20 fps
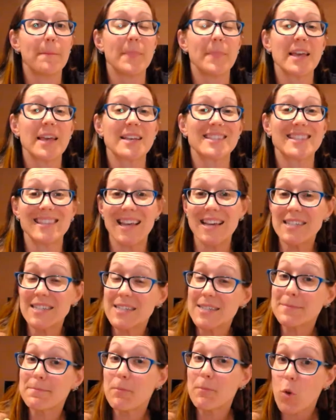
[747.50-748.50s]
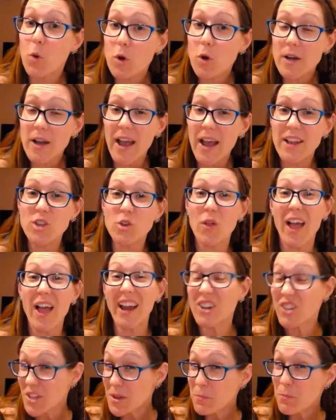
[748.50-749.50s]
because less is more, and you'll
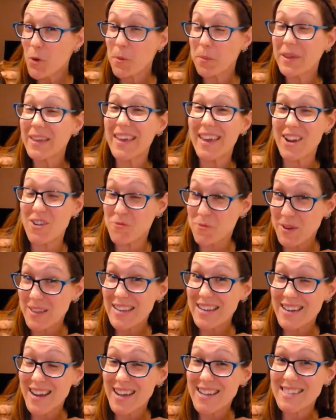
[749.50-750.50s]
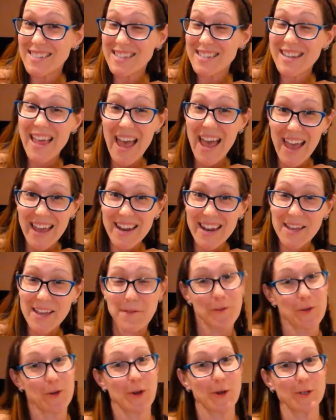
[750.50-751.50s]
actually probably get a really nice little headache
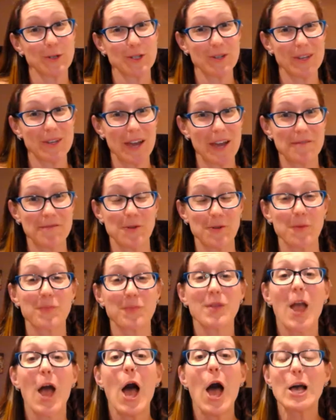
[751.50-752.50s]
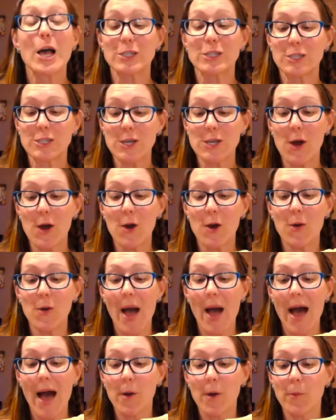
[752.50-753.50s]
if you're not too careful.
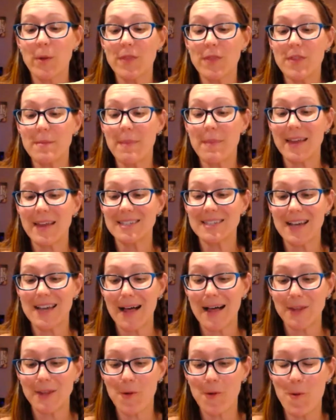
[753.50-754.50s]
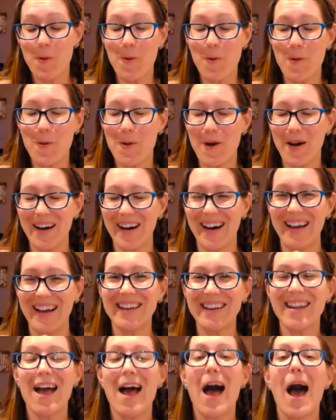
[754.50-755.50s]
So with the mandala
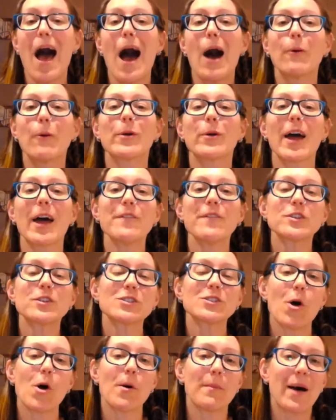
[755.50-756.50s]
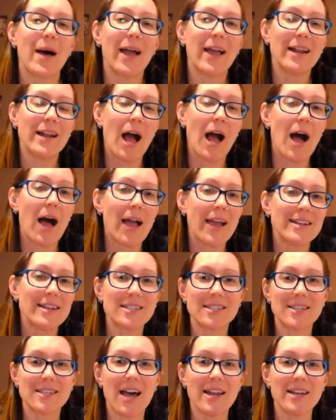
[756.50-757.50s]
one, when I first got mine, I
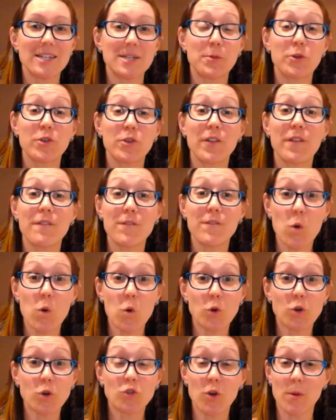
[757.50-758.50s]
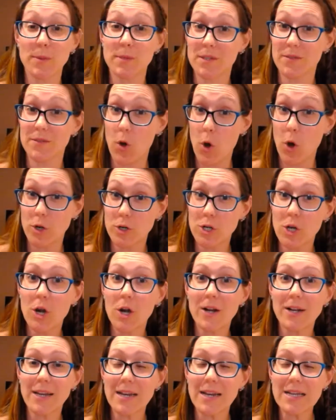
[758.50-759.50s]
decided to put 4 drops of On
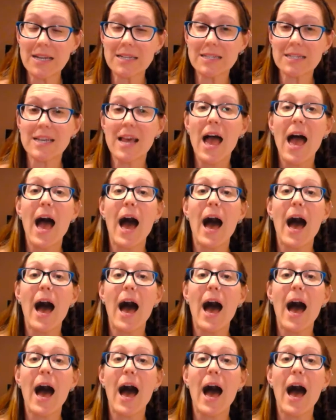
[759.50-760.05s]
Guard in it,